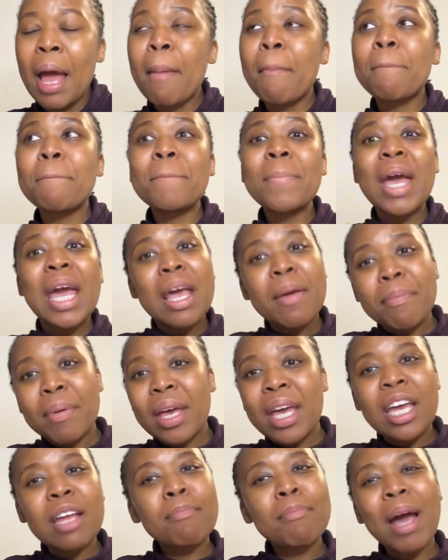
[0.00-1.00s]

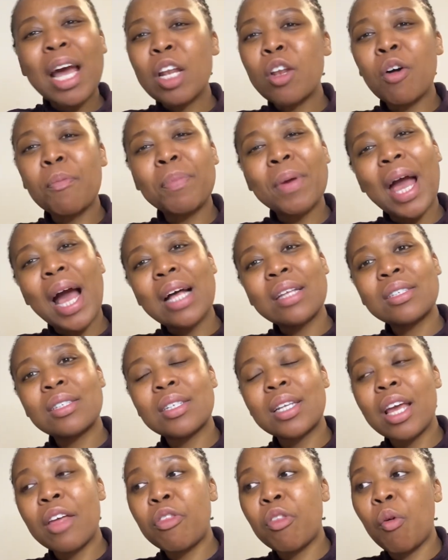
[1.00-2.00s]
maybe it might not be answered
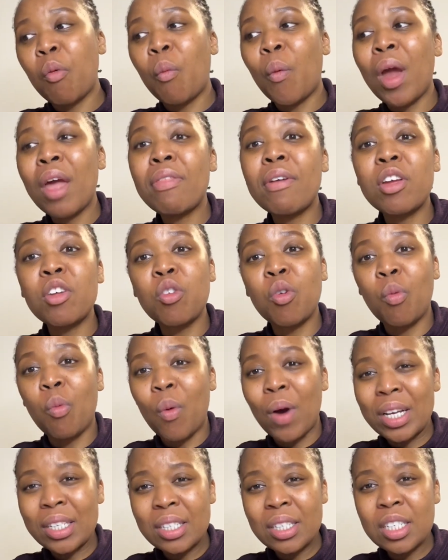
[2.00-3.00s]
in the way that you
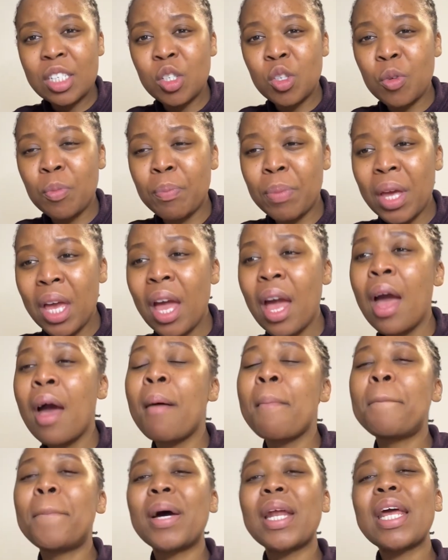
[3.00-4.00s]
wanted it to be,
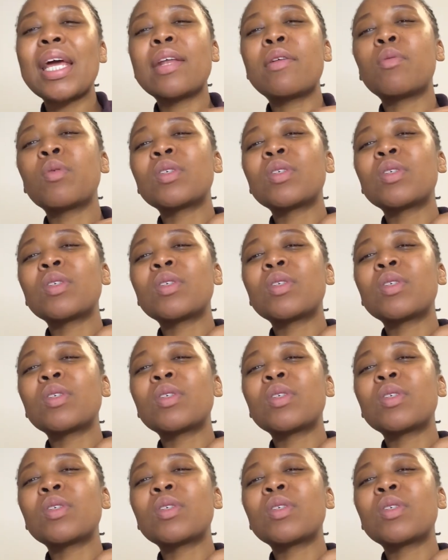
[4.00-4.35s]
but it will